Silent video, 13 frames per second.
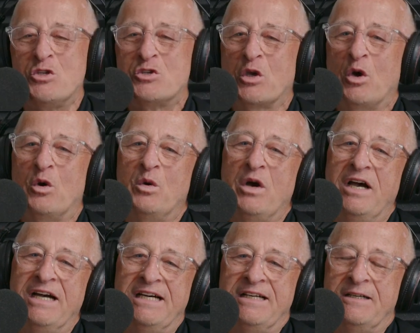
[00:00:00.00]
So
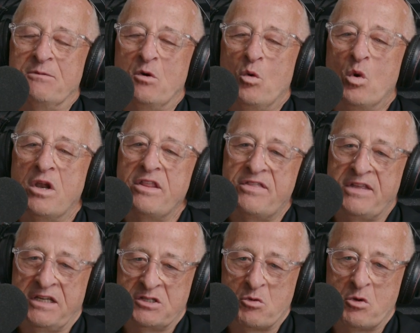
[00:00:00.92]
one of the
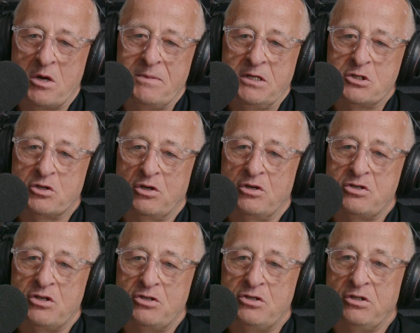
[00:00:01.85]
things I want to be sure
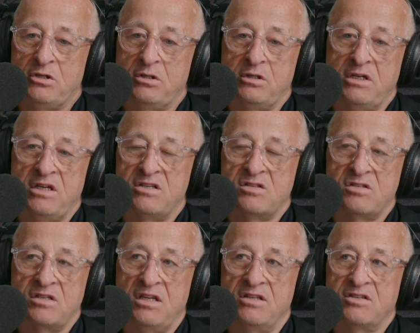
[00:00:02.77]
to do
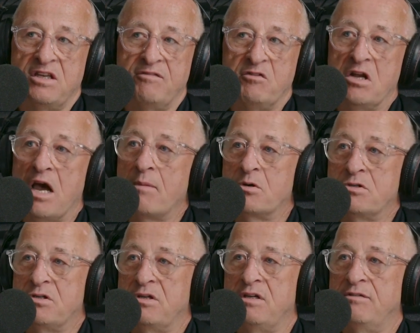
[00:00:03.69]
is give you an
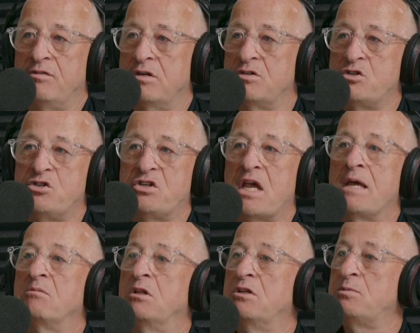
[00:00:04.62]
opportunity for a
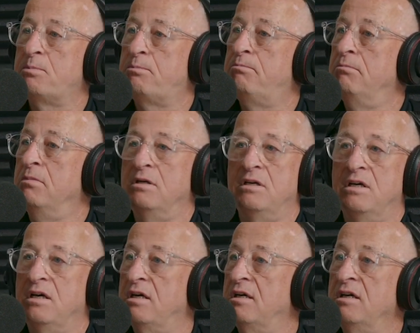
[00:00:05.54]
shameless
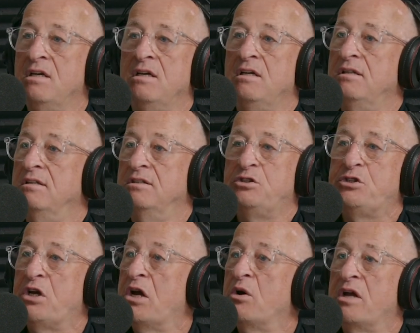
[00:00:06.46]

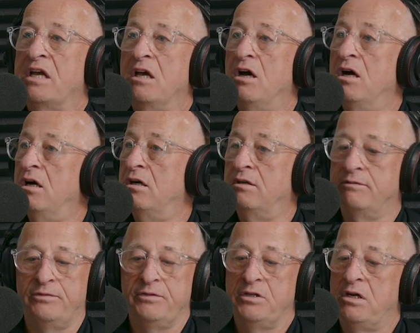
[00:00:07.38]
sharing
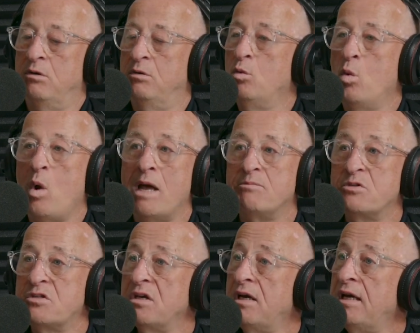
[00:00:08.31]
of,
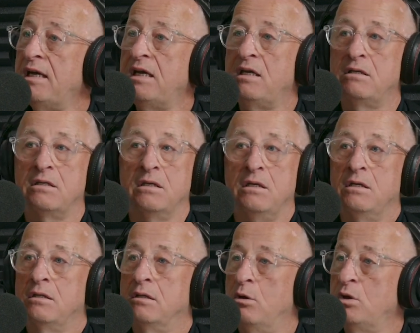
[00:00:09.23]
website,
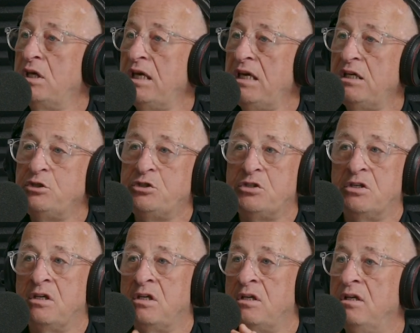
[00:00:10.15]

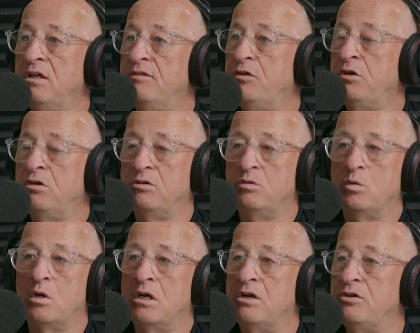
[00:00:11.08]
location. If you
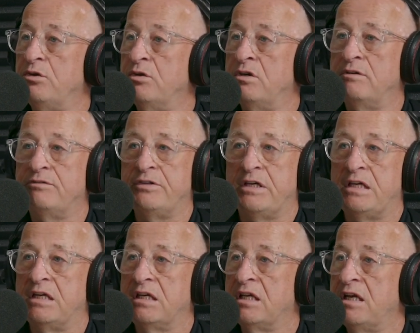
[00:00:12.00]
want to do an
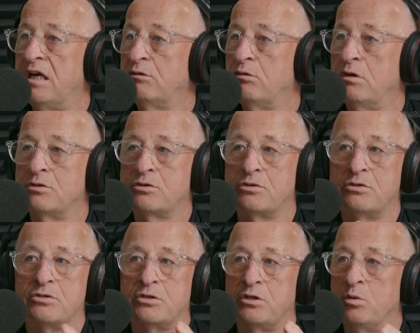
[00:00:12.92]
event at Connect
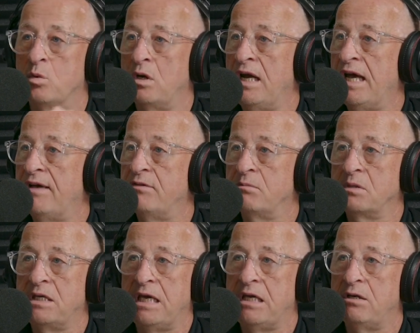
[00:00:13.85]
Roasters, or you want to have them
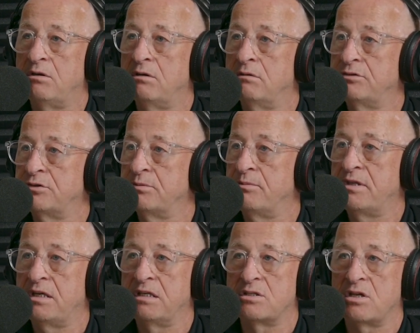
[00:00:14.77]
cater some
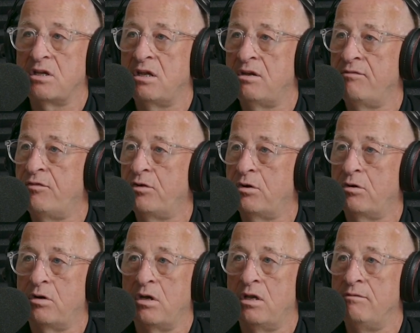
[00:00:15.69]
things in
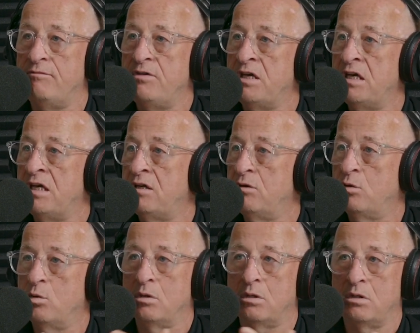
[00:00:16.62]
for an event
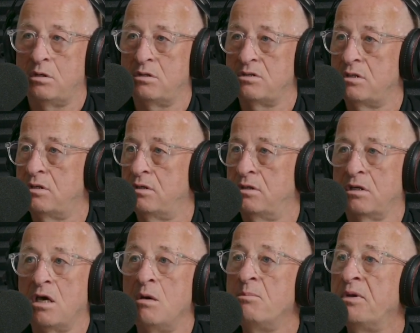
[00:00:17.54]
or a
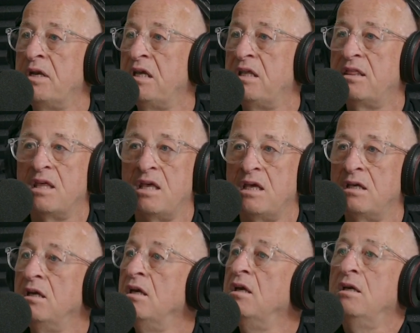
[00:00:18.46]
company thing,
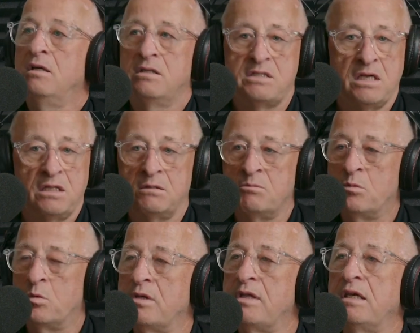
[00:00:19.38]
tell them
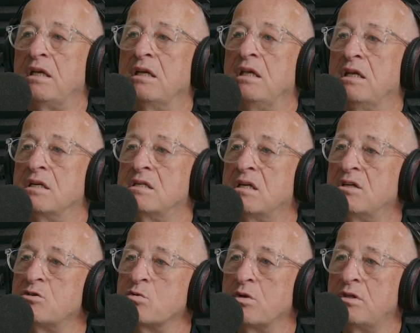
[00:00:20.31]
they can get in
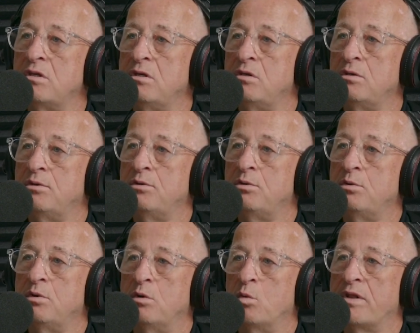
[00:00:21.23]
touch with
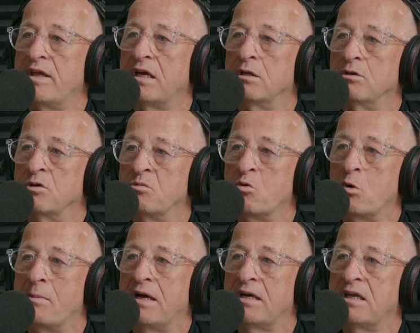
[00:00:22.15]
you and where they can learn more
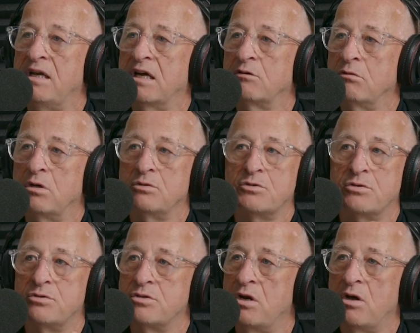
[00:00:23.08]
about Connect
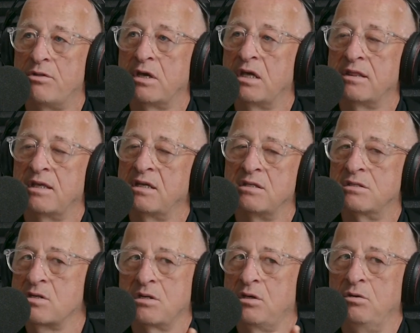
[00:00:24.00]
Roasters and all the things
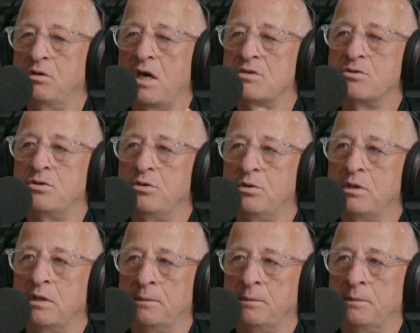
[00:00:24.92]
that you guys are doing.